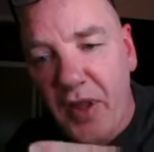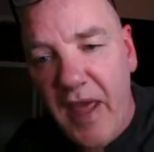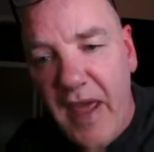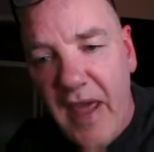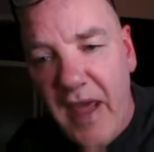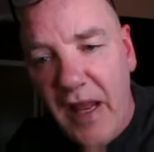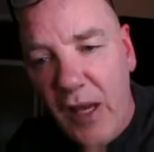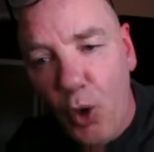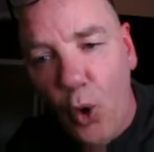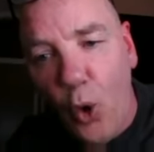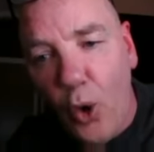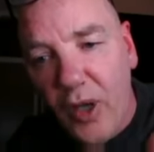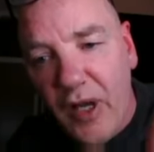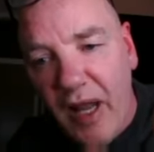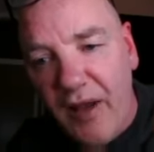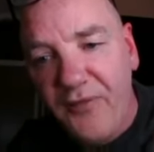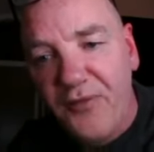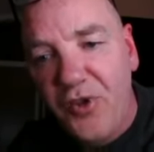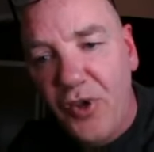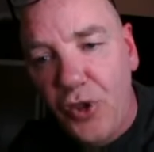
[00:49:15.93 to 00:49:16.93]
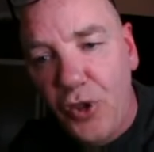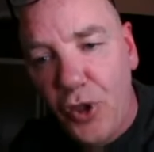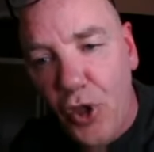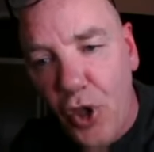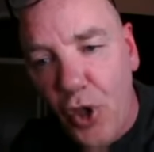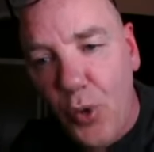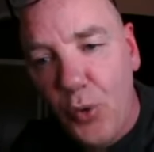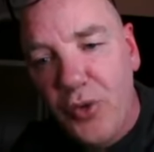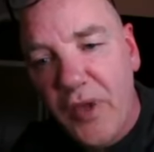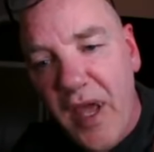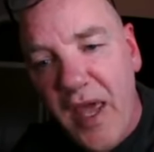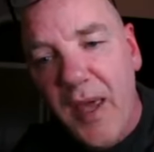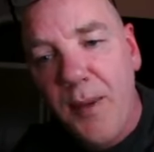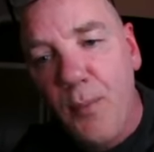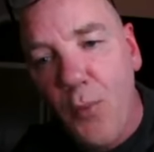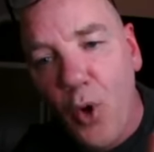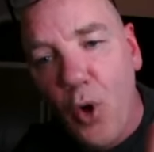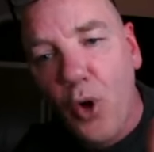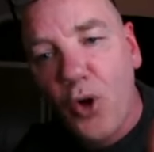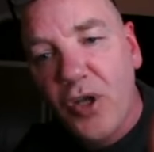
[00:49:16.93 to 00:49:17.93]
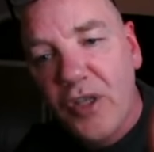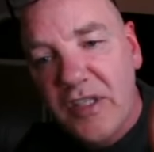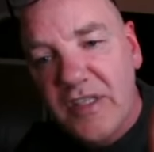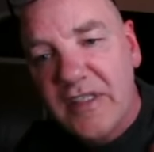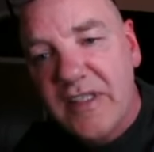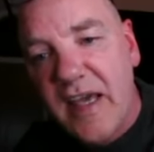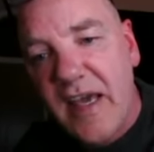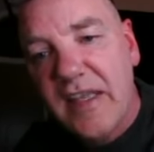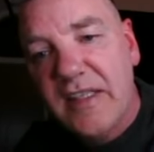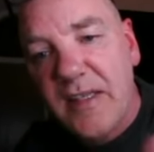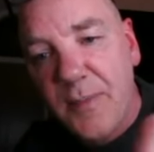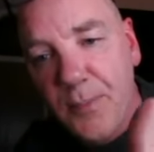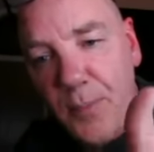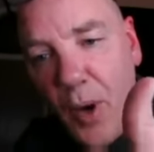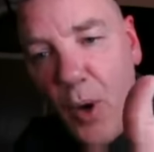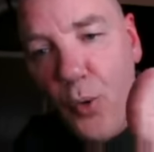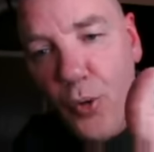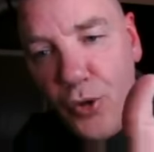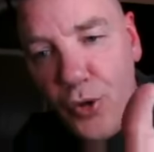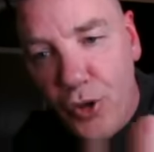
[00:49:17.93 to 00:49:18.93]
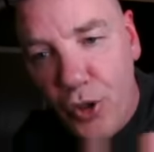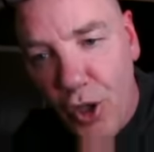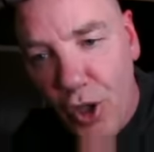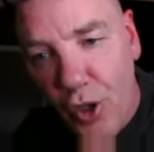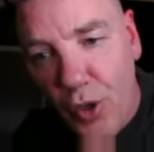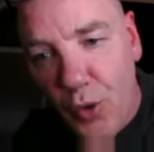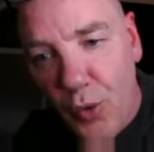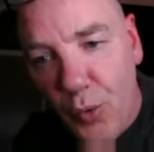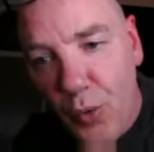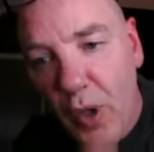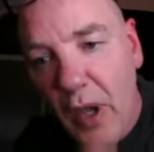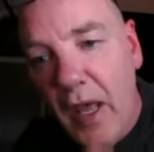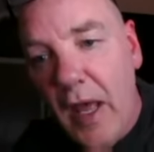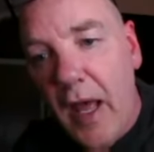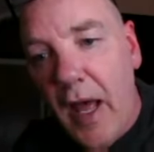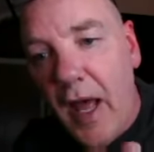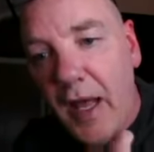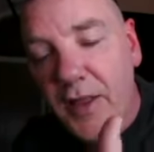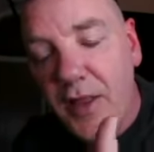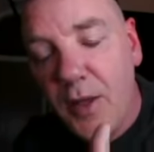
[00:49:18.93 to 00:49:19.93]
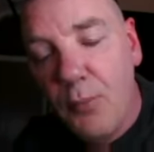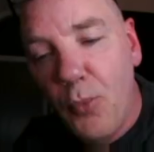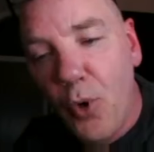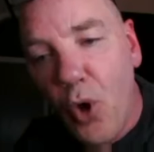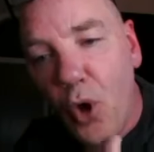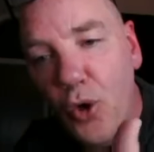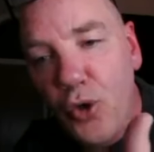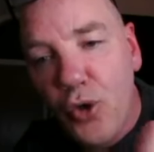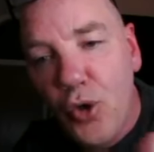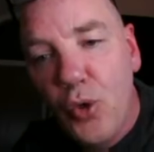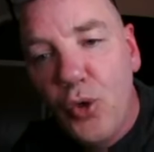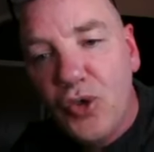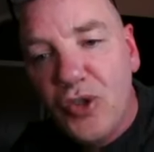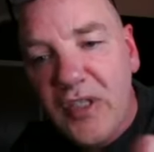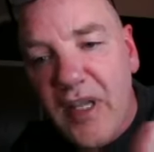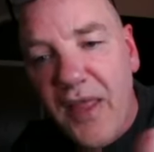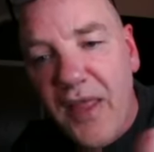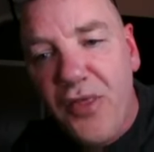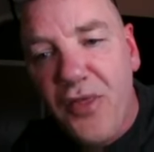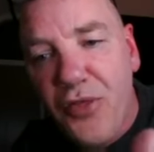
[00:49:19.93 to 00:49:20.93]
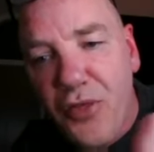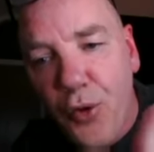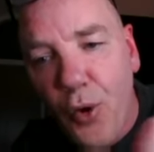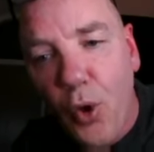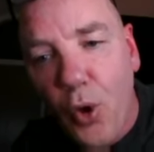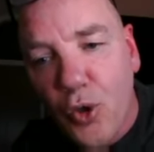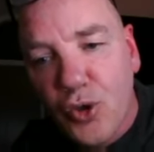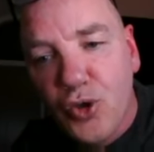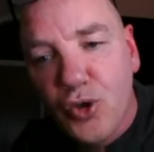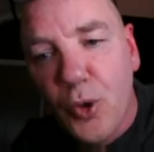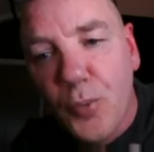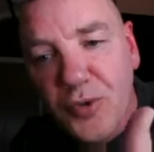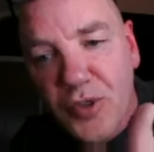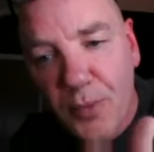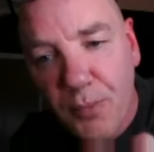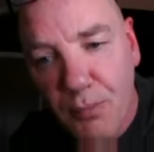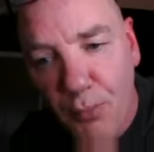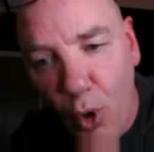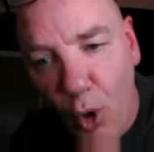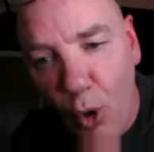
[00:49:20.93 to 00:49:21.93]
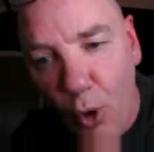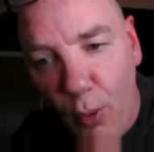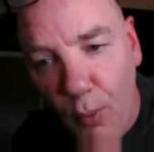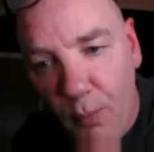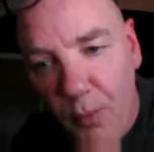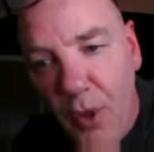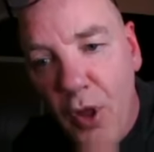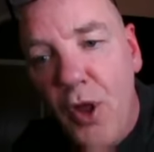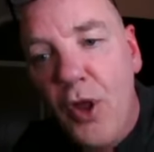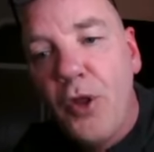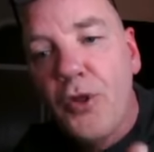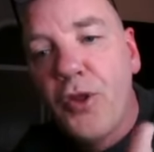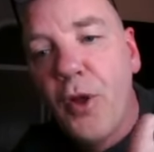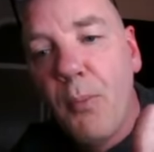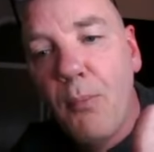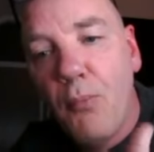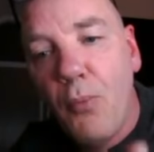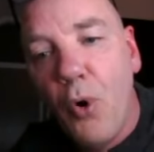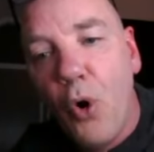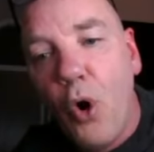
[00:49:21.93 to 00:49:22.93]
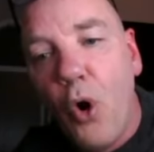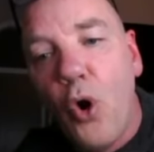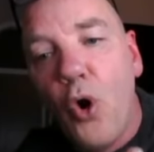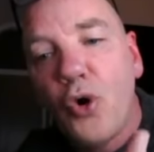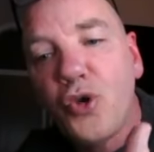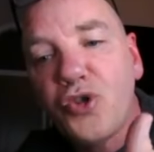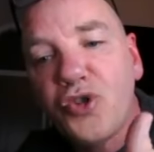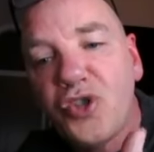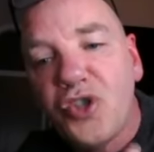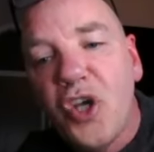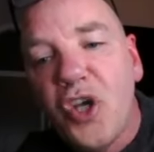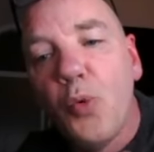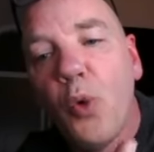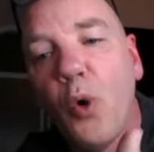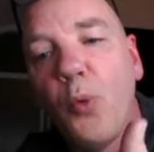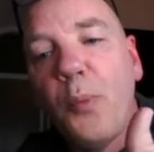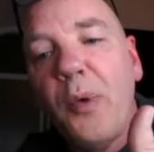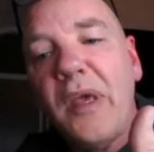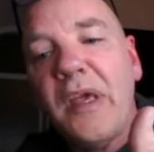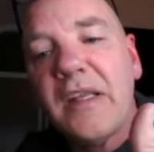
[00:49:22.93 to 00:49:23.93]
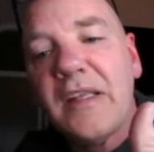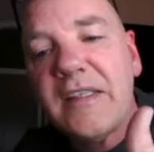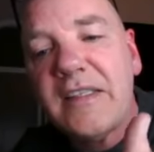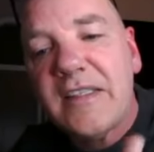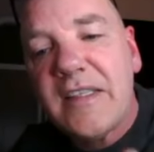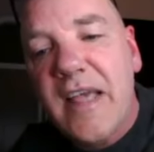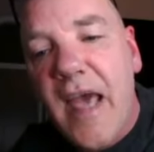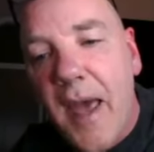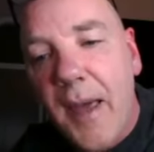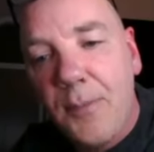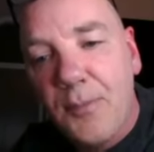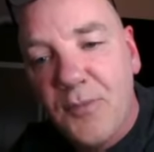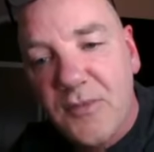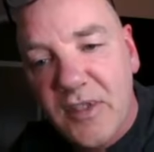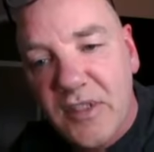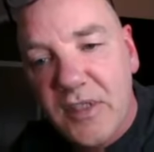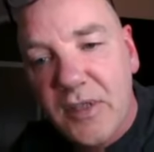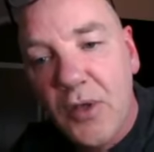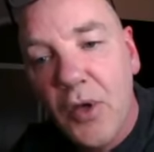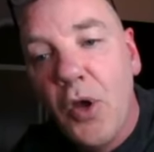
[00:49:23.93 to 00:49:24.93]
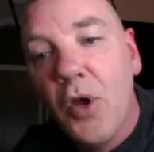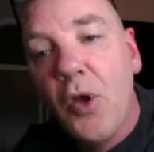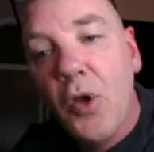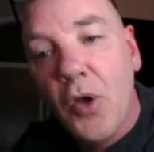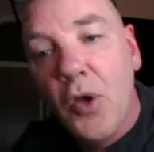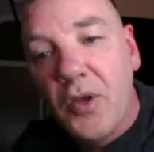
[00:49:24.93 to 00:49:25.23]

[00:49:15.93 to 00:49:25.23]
They're looking after you. They're more concerned about you. And the more you send thoughts up to mum, the more she will be content